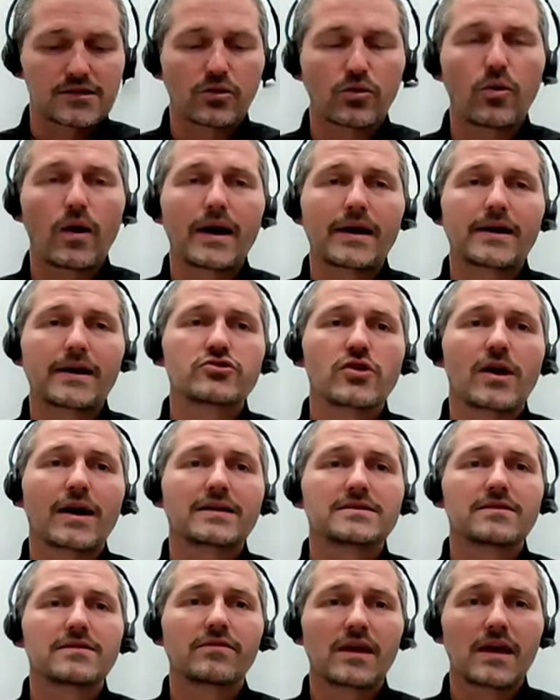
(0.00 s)
look quite
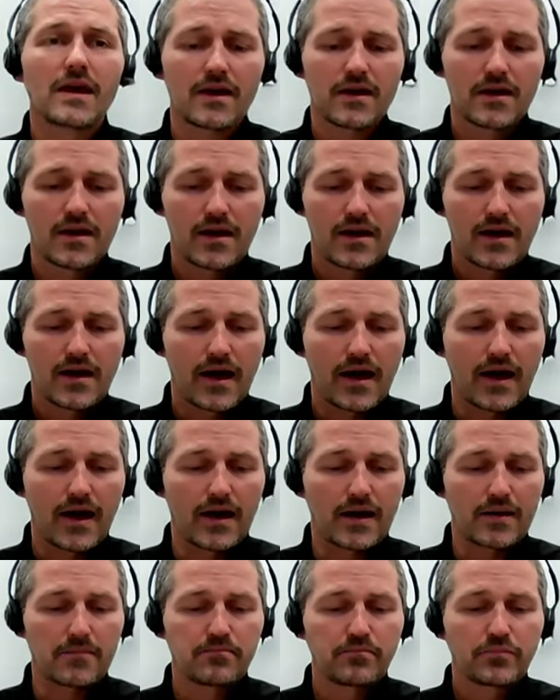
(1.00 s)
attractive there.
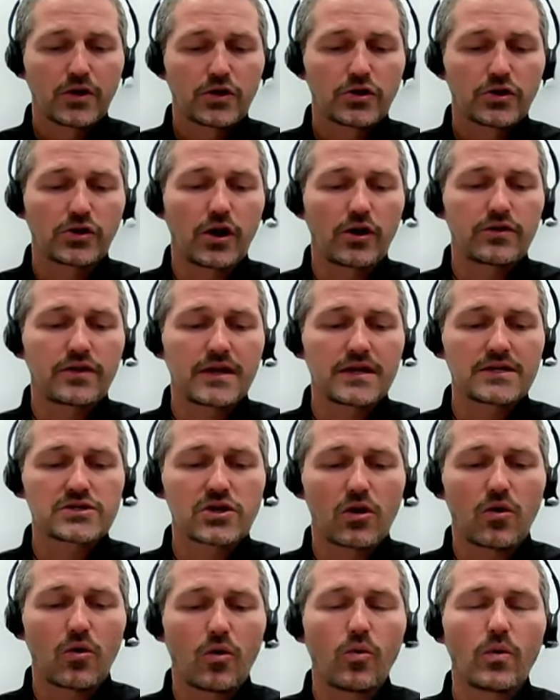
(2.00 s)
You know, these
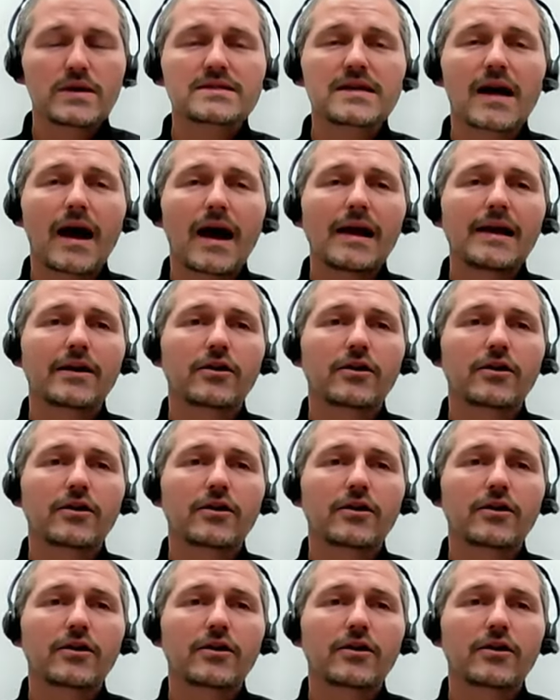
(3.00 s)
are always highly